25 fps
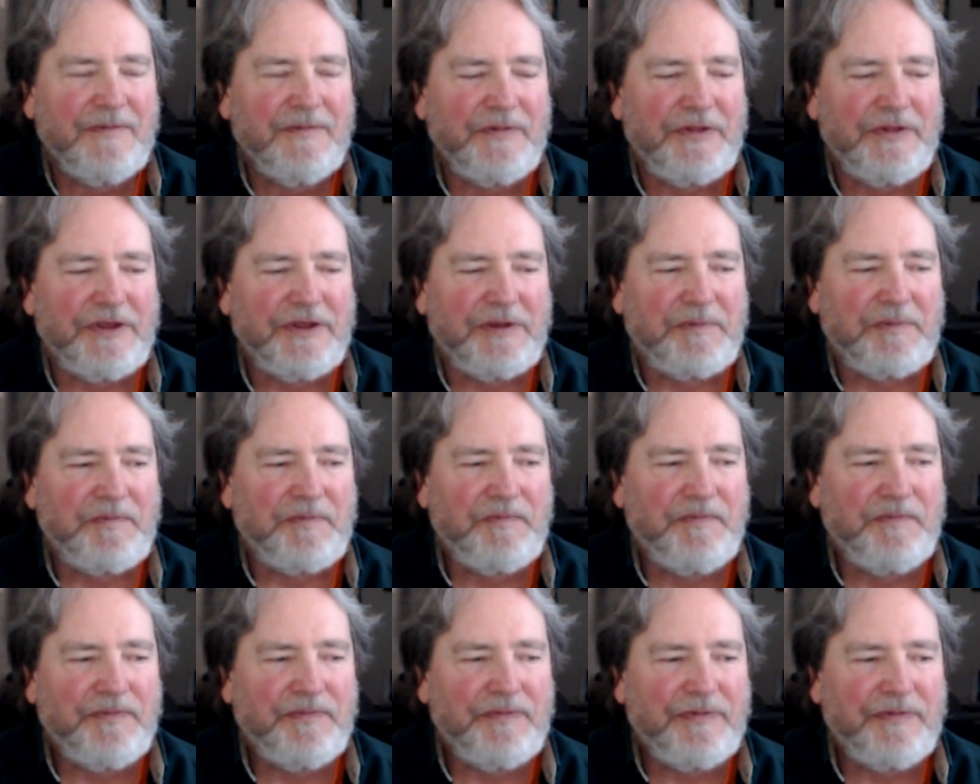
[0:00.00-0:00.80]

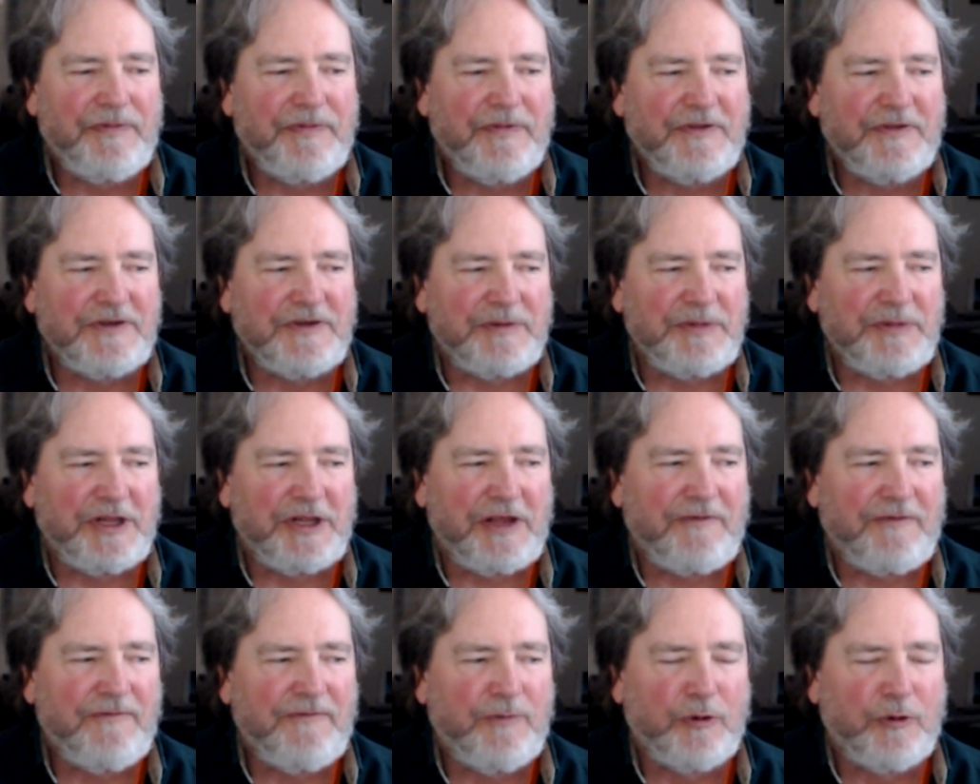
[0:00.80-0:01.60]
something
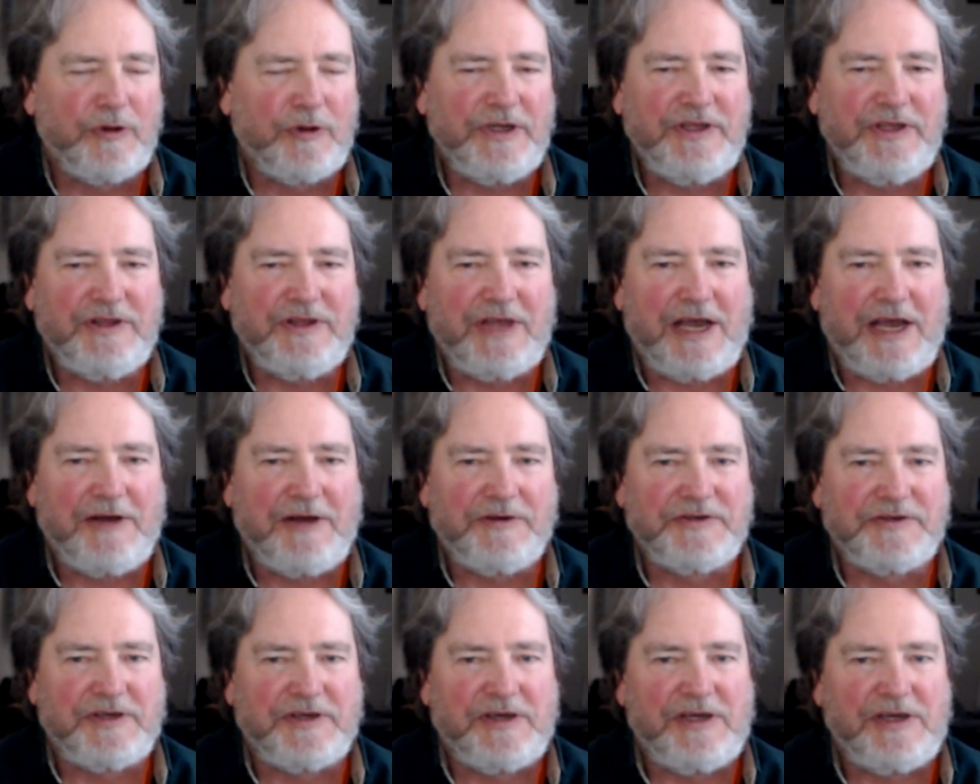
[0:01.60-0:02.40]
like
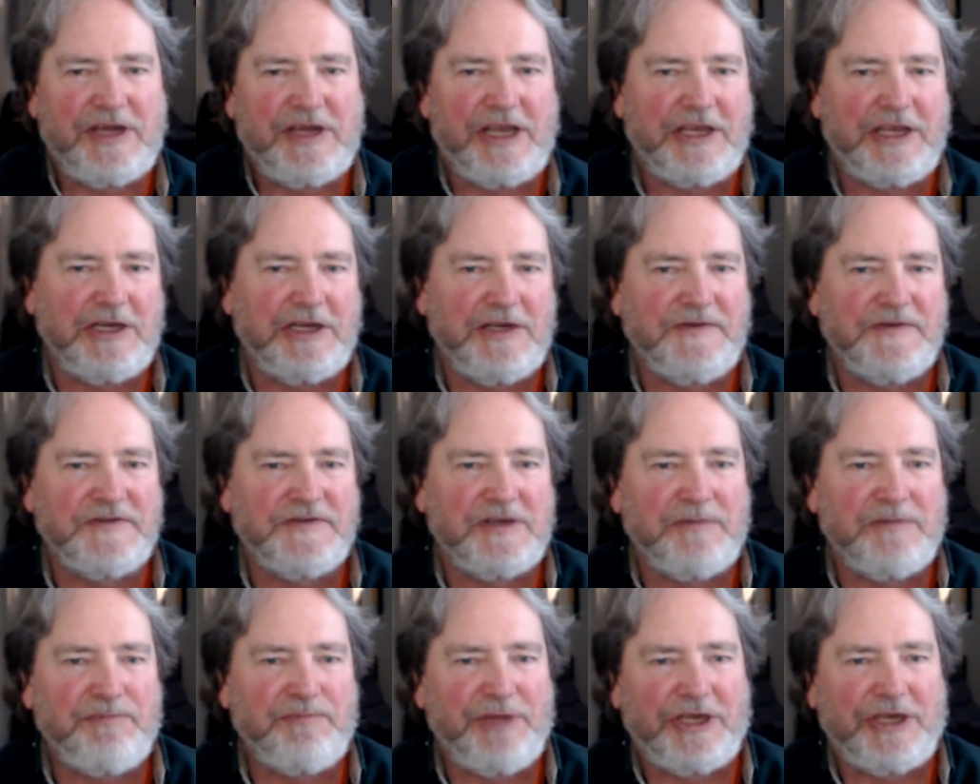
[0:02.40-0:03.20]
40,000
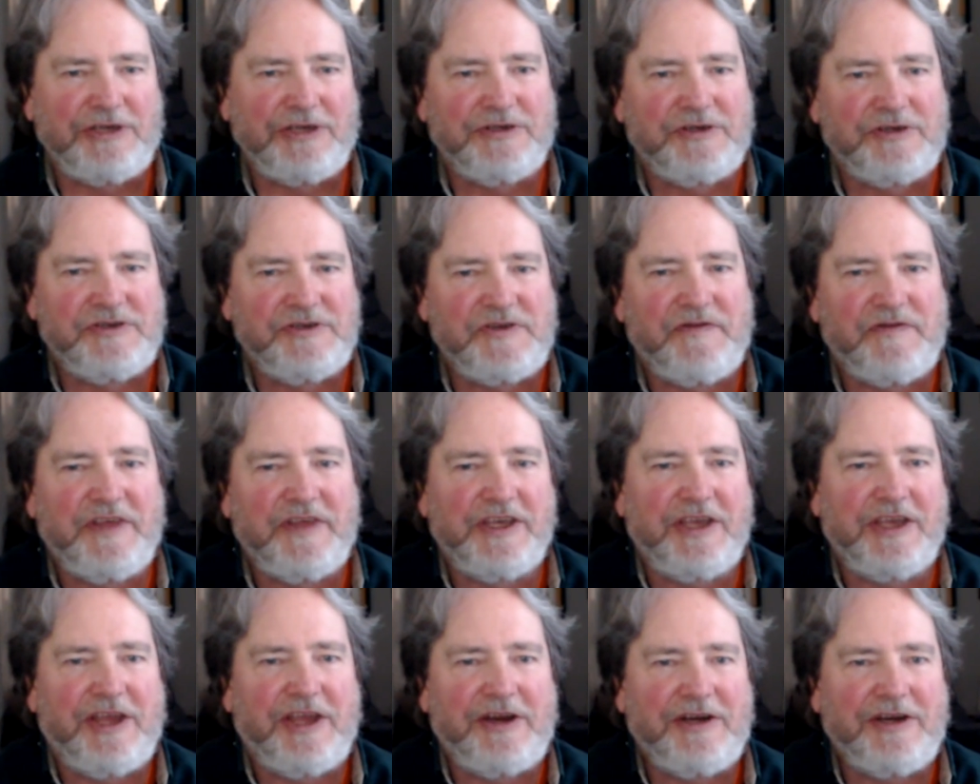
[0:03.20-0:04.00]
negatives and pictures of the
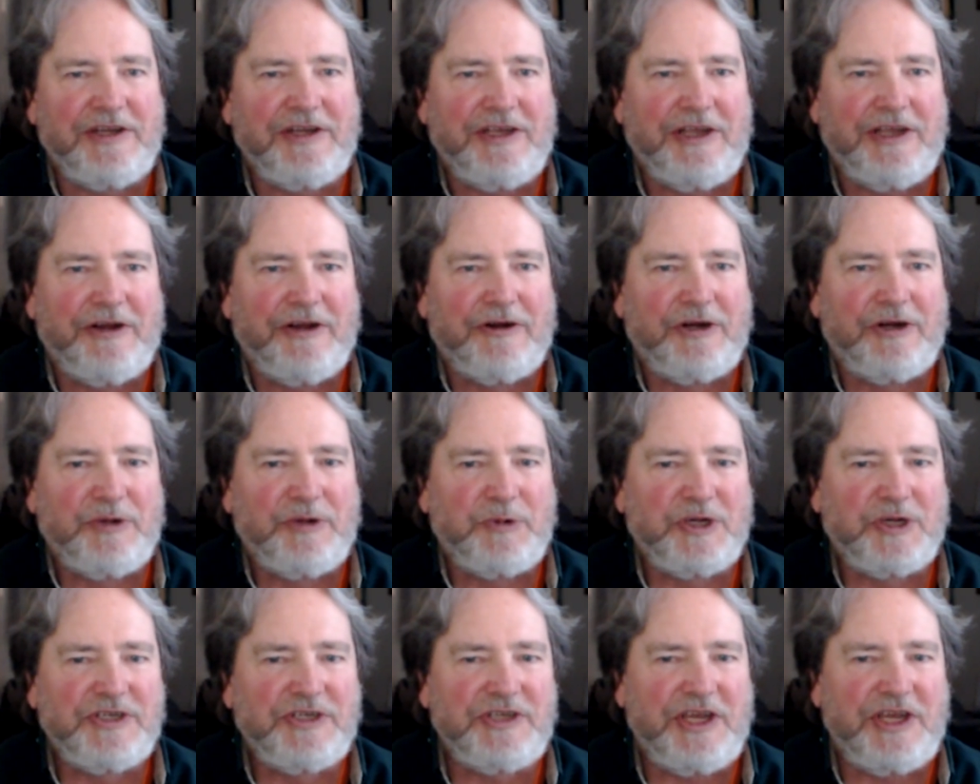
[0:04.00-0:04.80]
Kennedy era
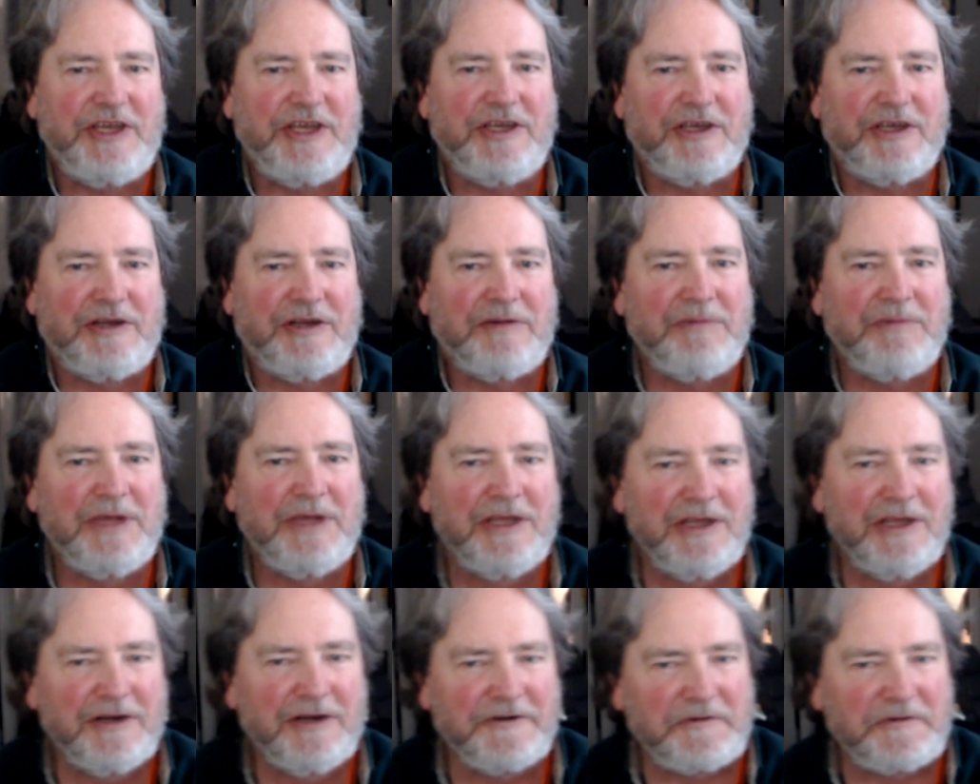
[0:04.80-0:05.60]
were taken
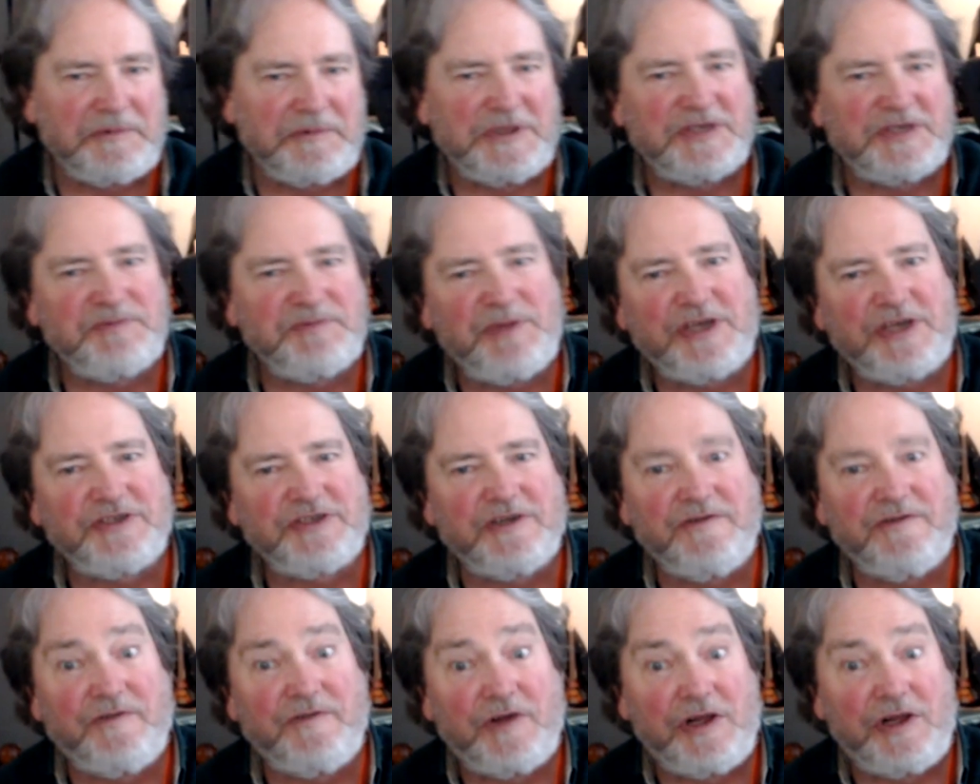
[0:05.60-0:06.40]
from the
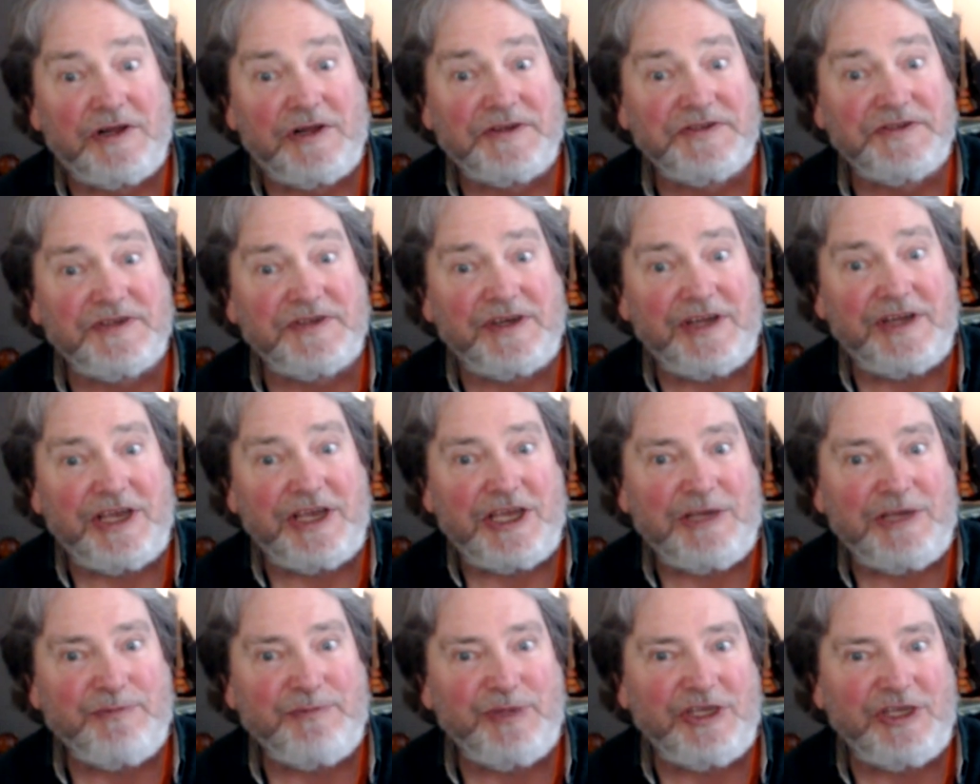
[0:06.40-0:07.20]
special vaults at
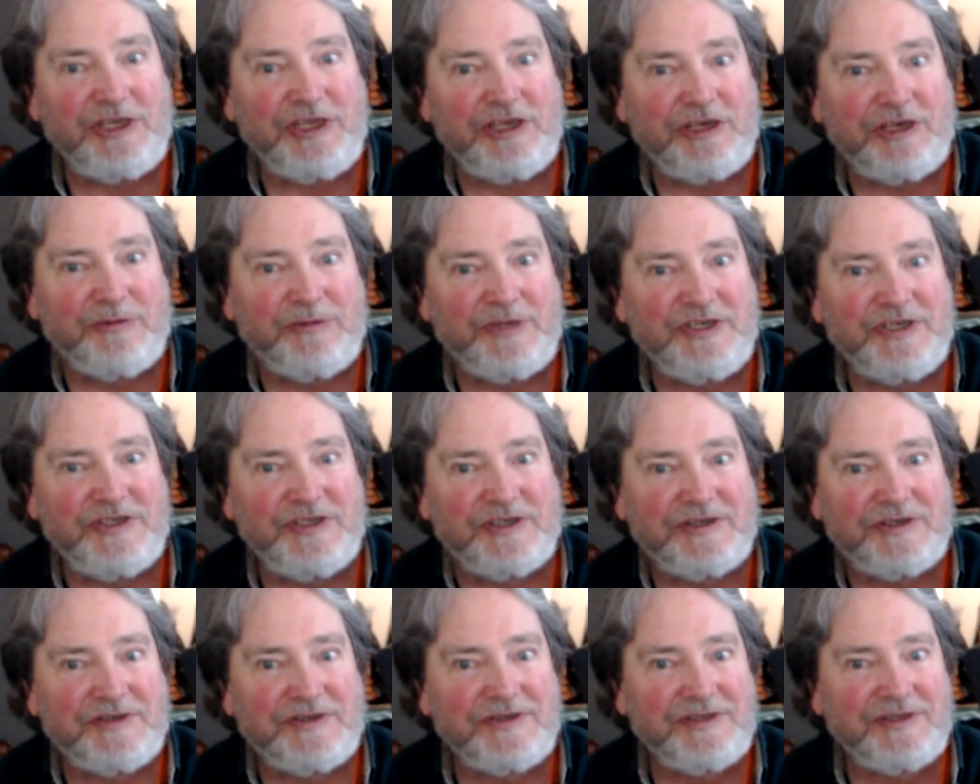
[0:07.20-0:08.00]
AP
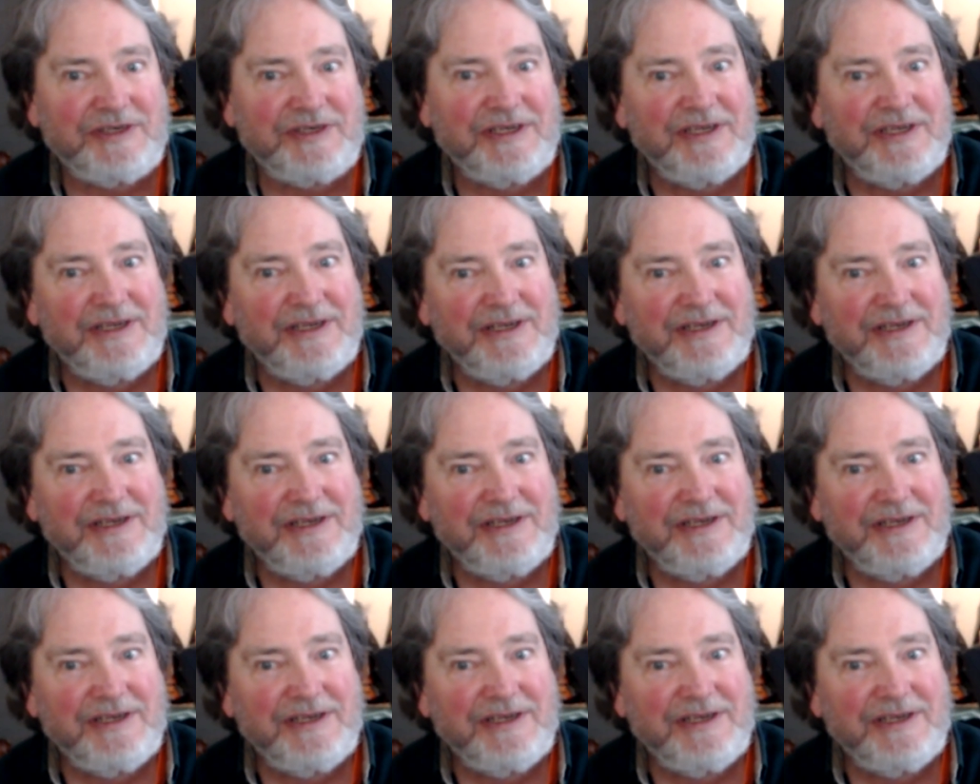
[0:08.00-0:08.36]
Images